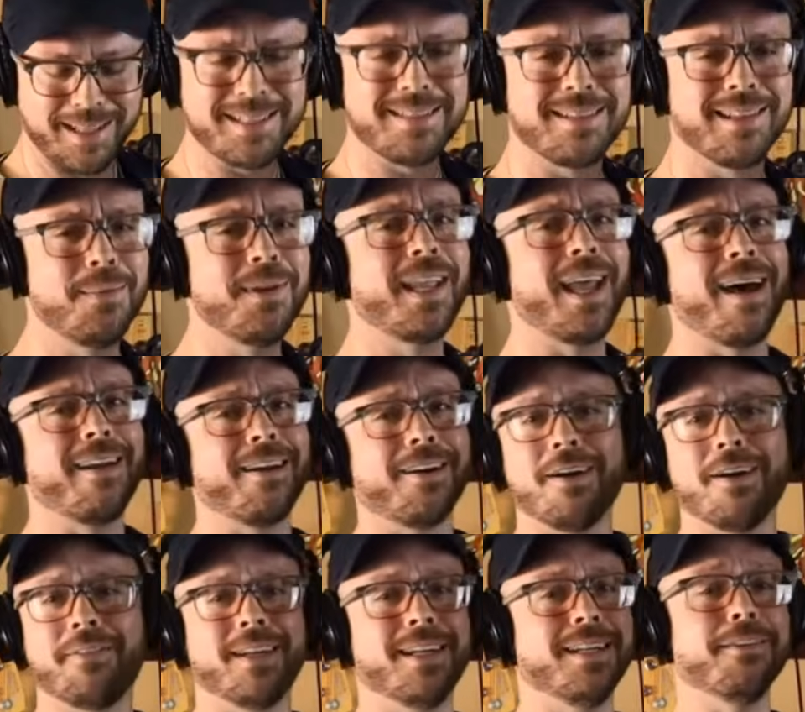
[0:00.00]
Let me count it
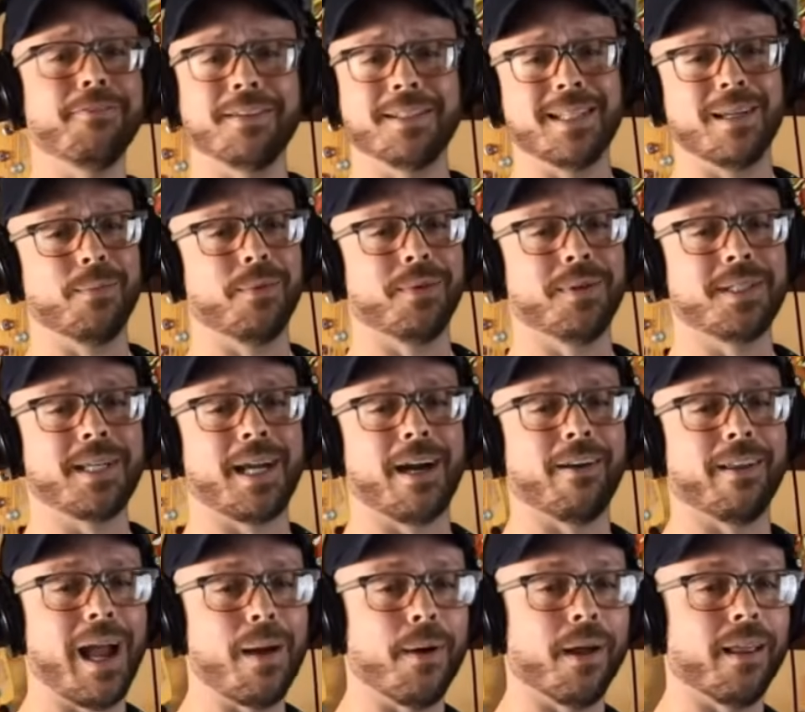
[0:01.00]
off at a different tempo
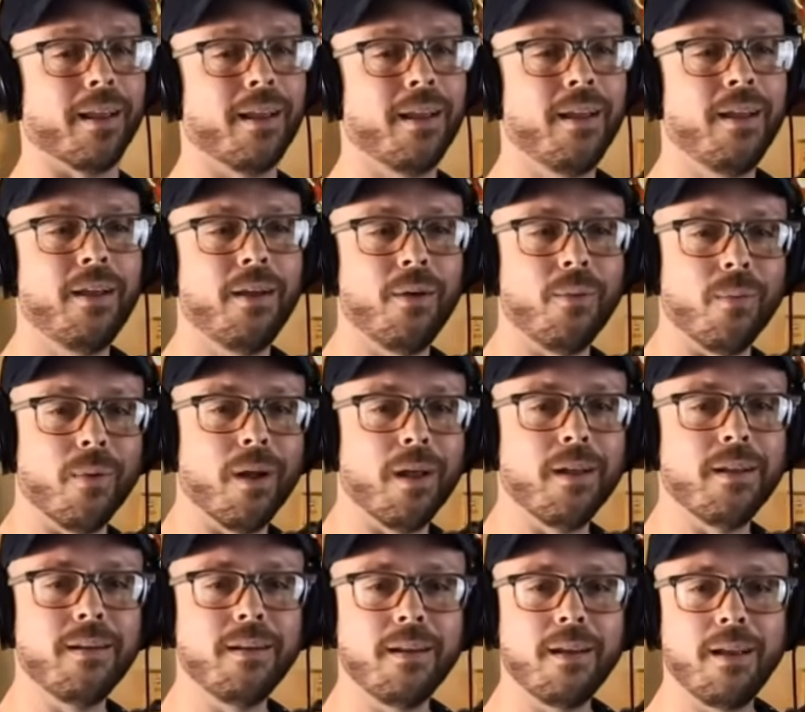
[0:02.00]
entirely. How about
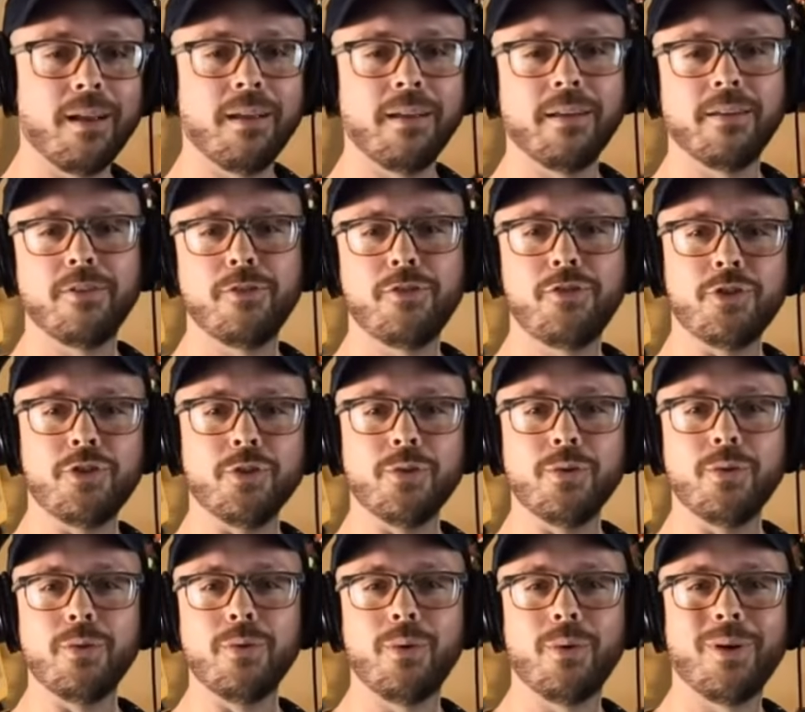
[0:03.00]
1,
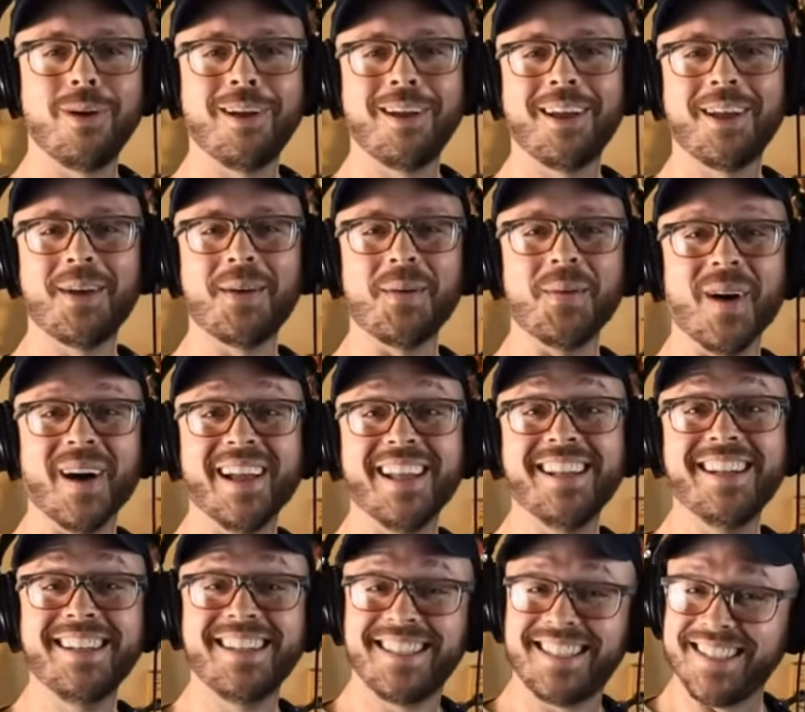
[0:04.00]
2,
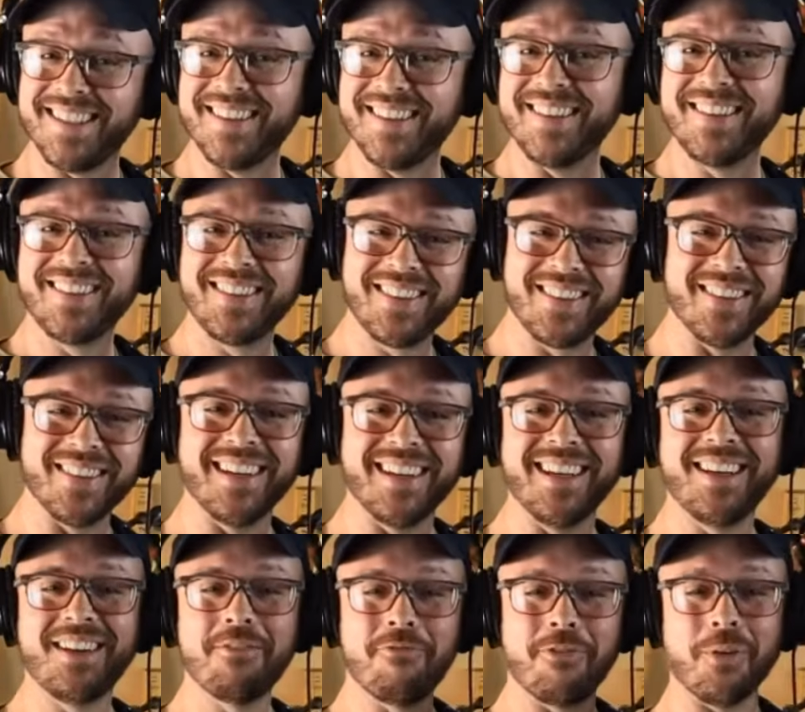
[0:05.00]
1, 2,
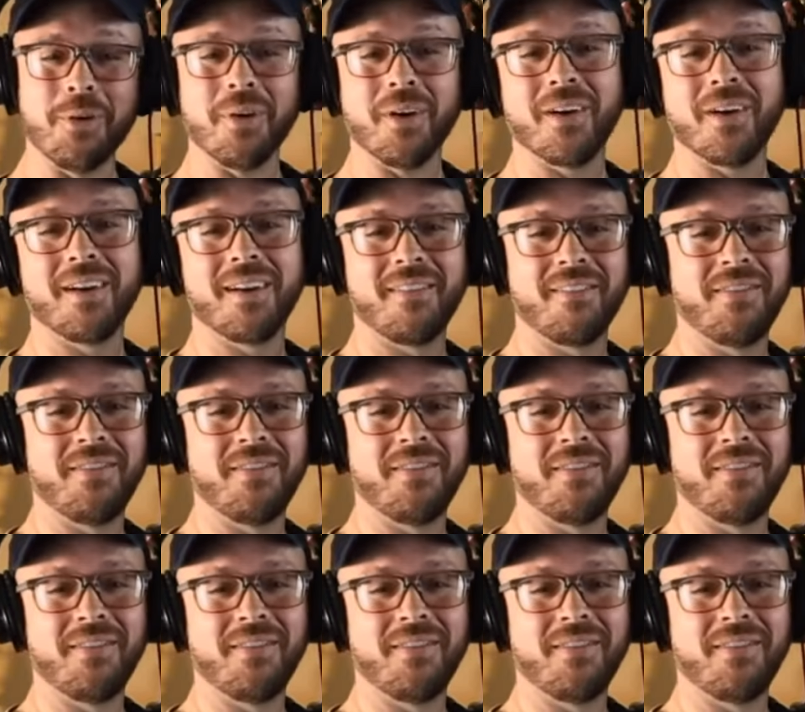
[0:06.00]
3, 4.